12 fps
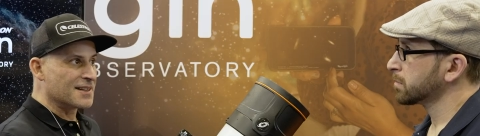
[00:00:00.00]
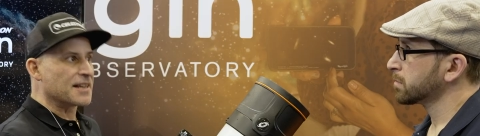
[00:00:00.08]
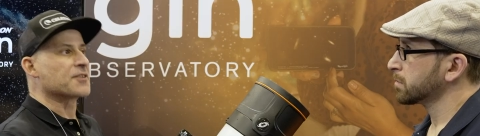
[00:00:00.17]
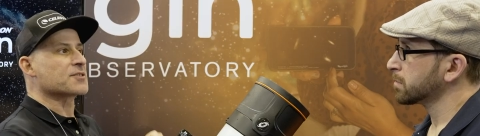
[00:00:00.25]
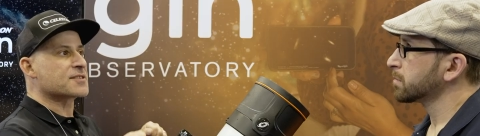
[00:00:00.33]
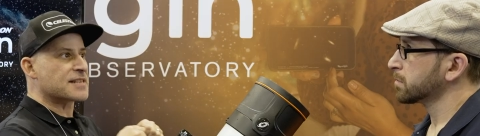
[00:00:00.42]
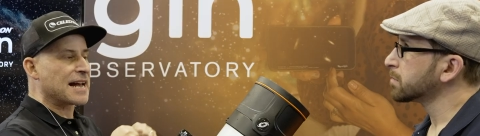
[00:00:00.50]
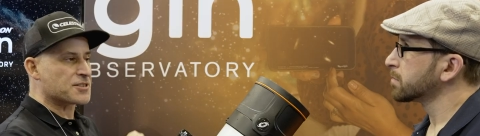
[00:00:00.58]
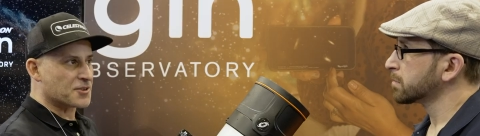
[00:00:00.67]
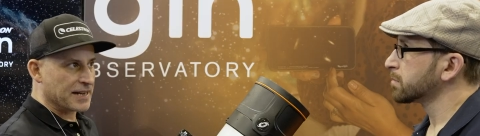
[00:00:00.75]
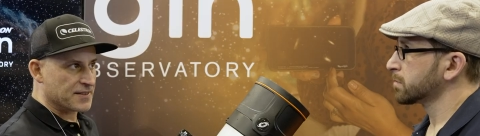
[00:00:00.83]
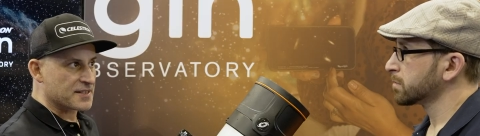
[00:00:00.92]
Speaker 1: it'll
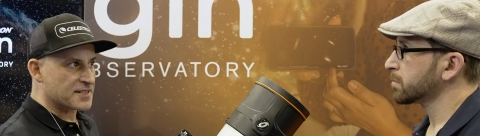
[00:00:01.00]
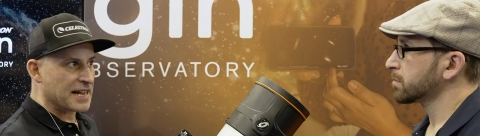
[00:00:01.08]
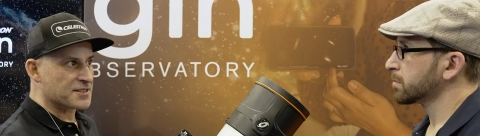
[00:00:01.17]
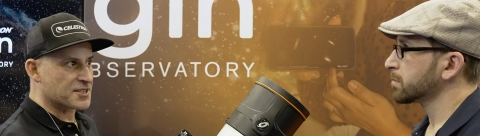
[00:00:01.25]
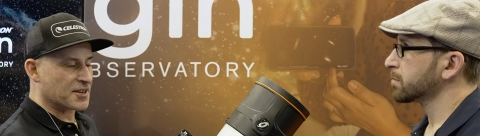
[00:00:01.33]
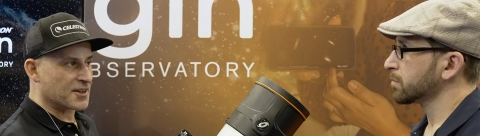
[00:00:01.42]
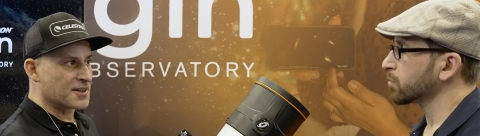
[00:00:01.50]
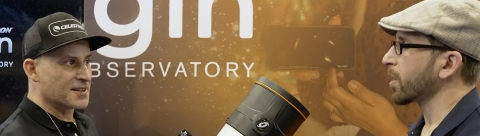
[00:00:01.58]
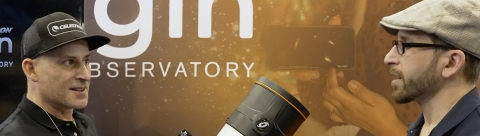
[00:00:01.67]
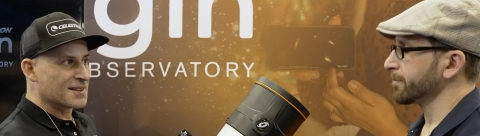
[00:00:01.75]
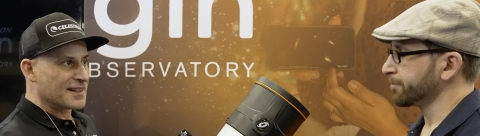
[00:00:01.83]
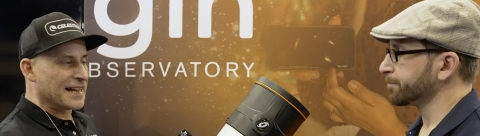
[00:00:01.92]
saturate the sensor
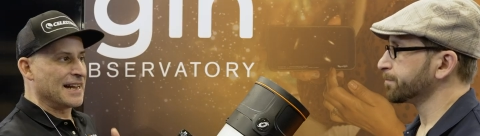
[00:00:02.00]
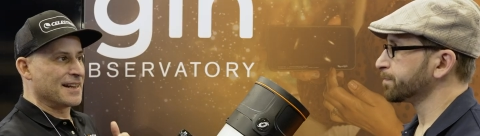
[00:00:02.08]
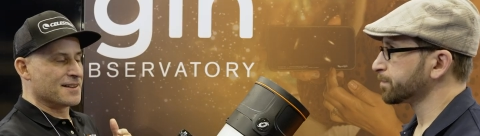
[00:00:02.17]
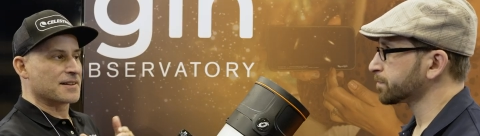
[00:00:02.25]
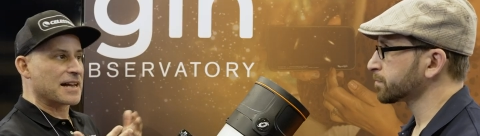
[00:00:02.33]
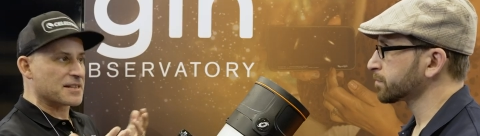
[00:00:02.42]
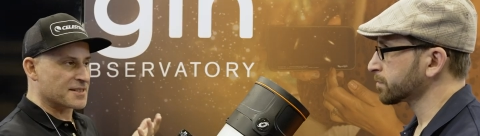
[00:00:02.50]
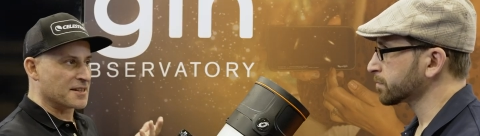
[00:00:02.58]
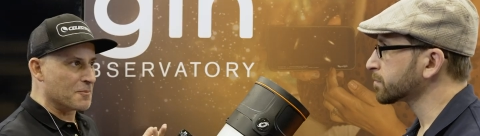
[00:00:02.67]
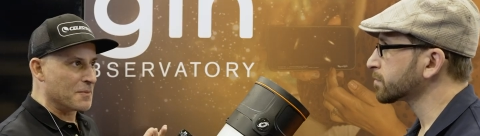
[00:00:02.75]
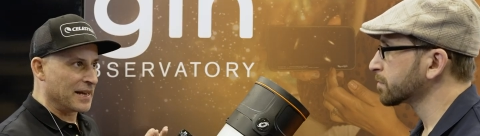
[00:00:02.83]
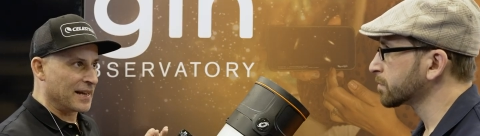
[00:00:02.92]
right. in less than
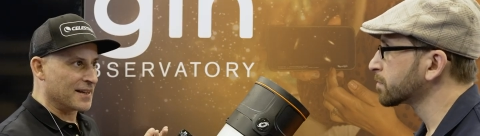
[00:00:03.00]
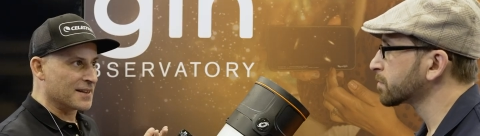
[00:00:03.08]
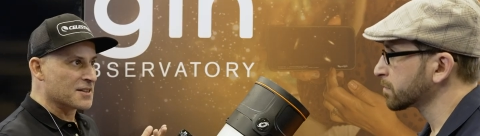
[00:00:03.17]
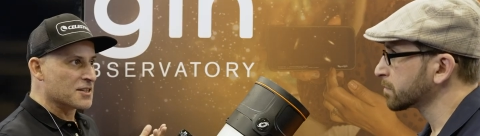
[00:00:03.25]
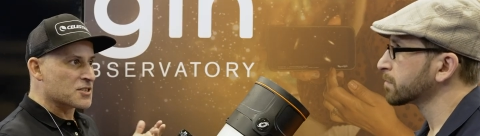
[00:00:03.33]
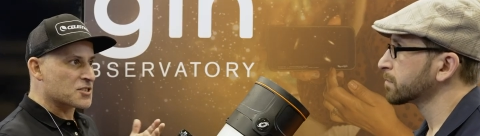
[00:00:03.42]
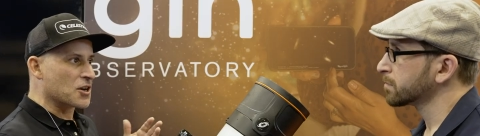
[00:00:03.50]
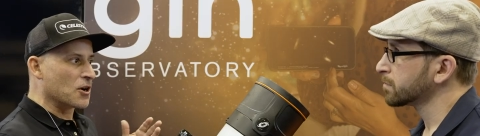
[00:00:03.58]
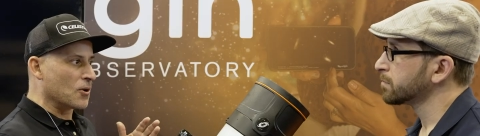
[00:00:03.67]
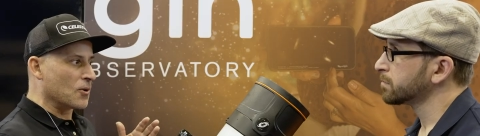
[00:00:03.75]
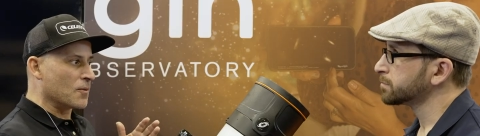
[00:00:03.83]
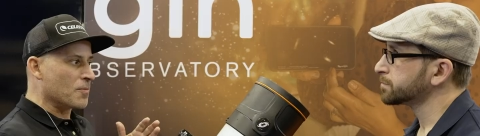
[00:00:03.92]
a minute.
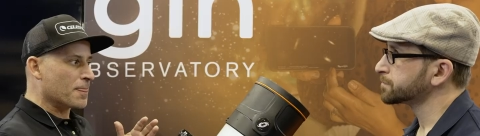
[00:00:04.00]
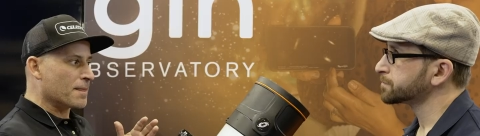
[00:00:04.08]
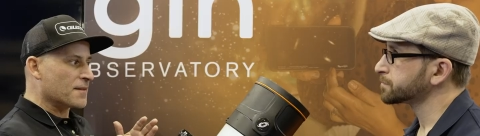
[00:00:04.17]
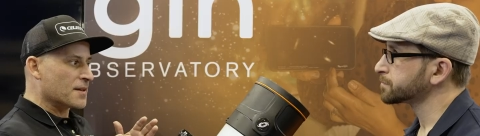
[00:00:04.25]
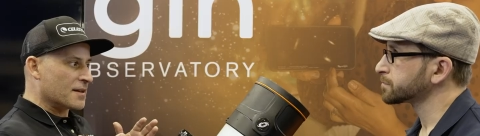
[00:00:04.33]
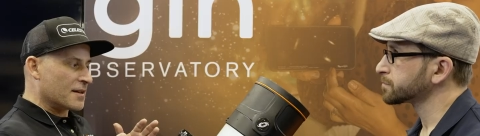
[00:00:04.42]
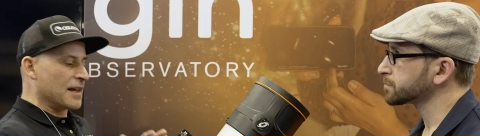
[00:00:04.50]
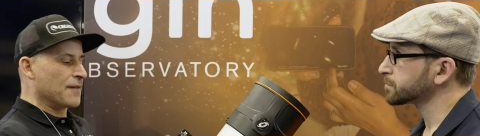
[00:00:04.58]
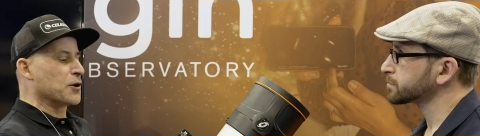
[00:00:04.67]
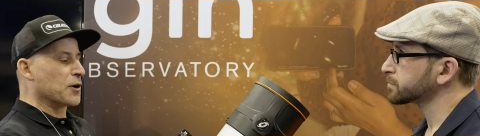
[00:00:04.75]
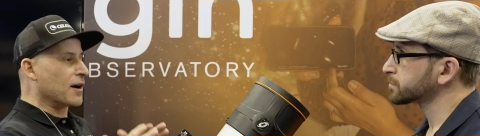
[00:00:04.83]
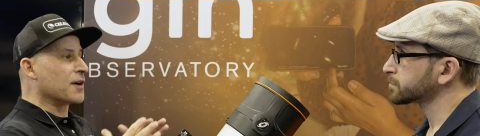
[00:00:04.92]
So if
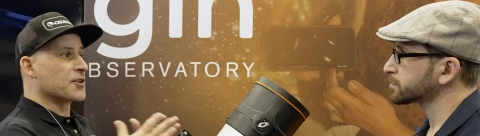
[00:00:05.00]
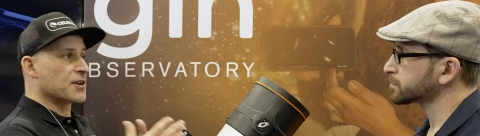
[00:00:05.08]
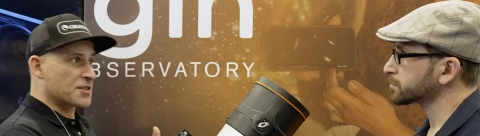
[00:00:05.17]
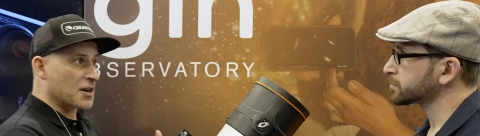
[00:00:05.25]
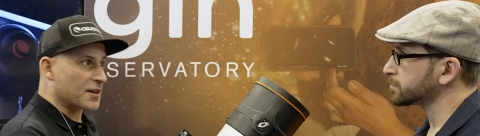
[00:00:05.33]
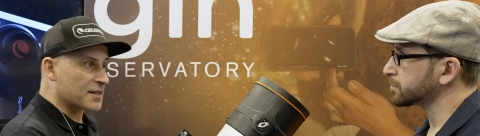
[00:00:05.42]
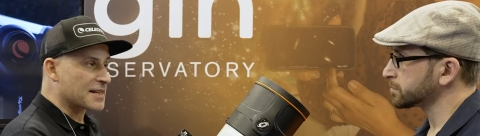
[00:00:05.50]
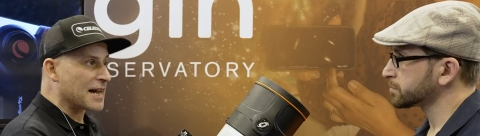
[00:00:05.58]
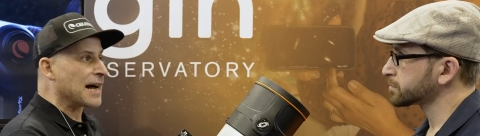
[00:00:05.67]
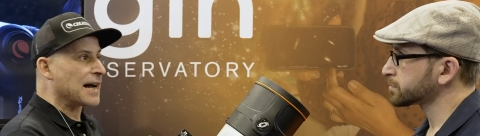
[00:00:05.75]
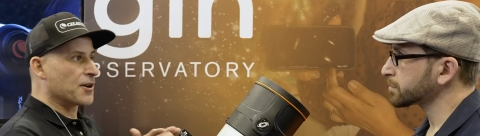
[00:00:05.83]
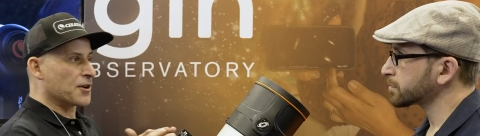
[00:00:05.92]
you're under a dark
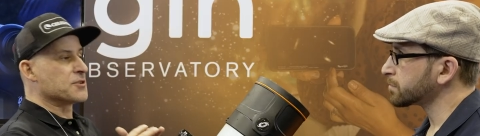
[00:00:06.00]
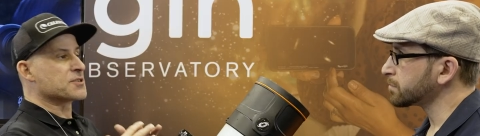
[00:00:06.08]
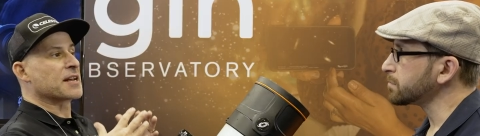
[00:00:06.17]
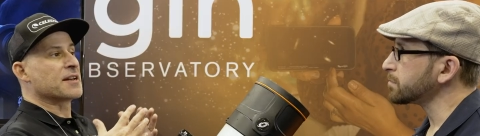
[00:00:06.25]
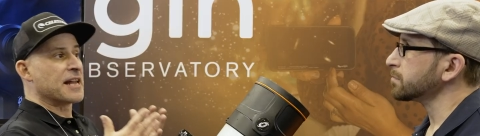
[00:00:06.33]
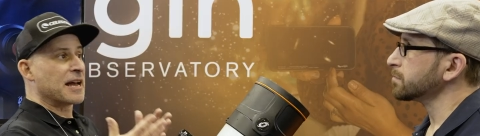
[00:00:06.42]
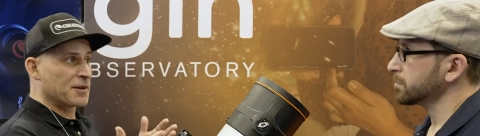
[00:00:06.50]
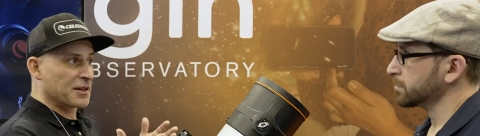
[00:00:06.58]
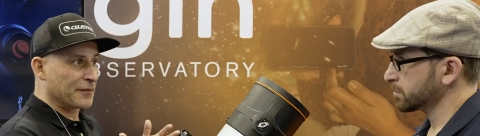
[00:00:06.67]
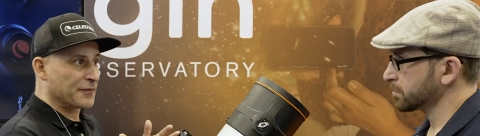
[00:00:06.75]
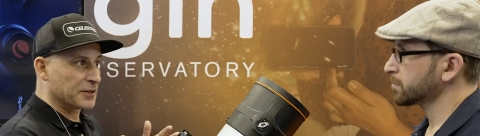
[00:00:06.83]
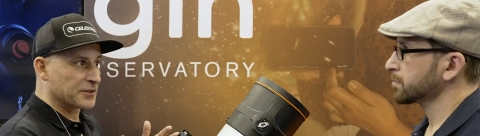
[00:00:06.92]
sky or using a
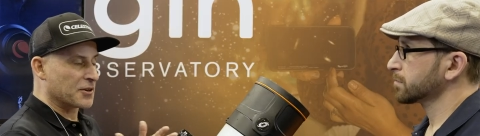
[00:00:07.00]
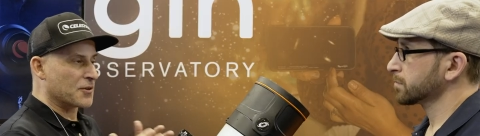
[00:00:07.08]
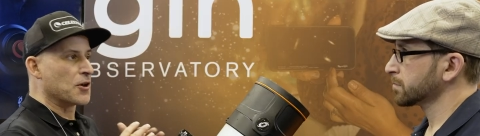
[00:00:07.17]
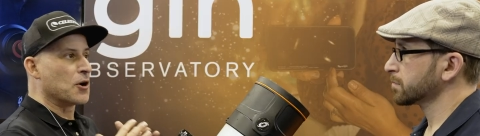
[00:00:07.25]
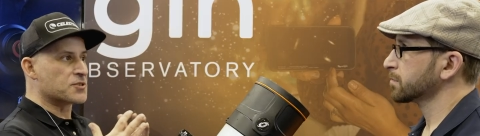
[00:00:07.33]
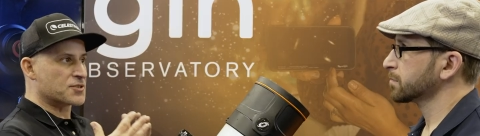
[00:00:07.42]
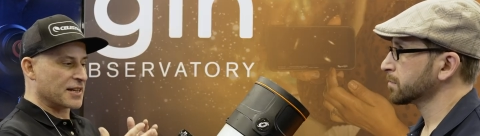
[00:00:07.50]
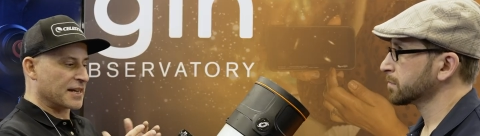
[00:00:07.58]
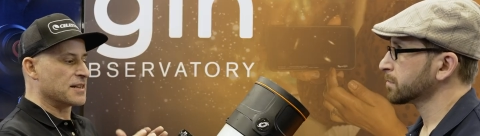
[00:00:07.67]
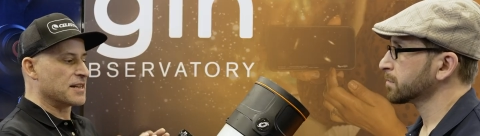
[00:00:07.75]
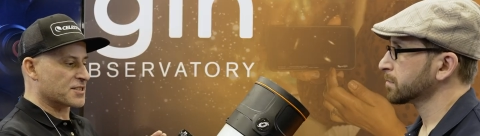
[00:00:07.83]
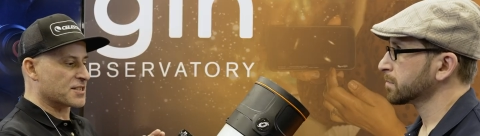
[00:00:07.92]
nebula filter, those are the
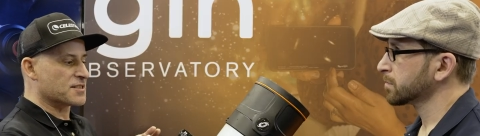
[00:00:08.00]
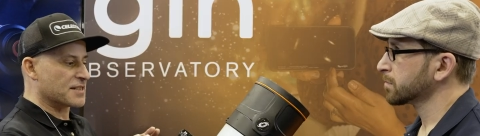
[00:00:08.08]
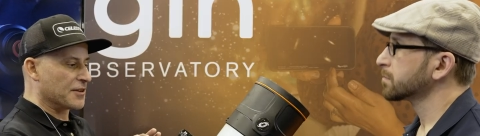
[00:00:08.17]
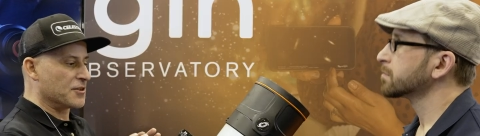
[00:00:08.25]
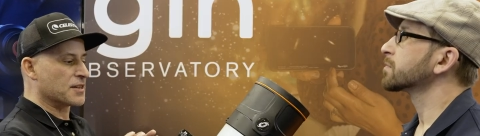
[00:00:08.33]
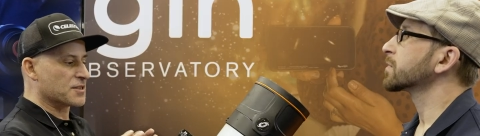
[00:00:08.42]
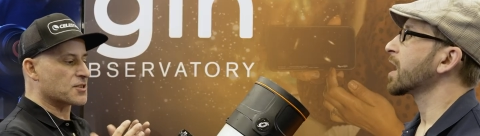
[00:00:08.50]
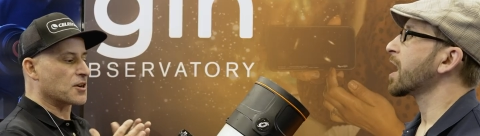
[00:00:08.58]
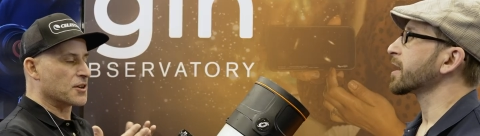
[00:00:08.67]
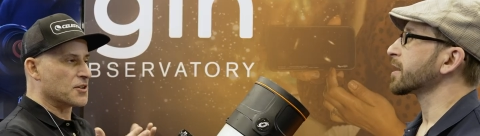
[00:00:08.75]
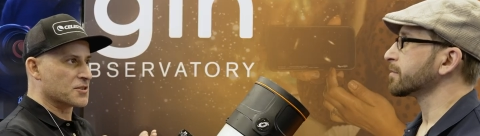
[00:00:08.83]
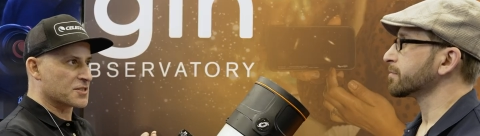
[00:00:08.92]
conditions that you can
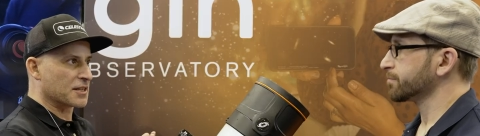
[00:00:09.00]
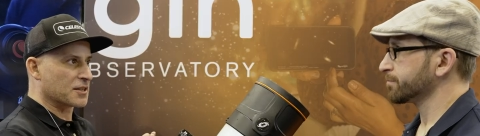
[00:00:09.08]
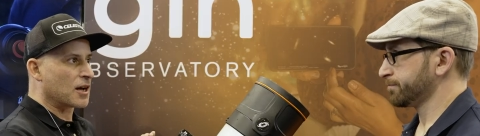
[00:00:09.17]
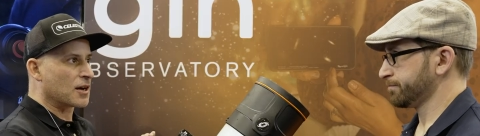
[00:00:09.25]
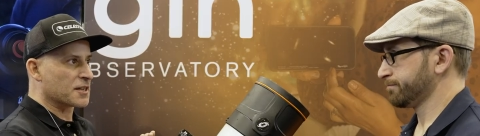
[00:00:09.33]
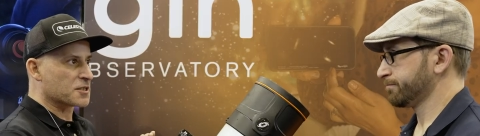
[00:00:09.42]
start using long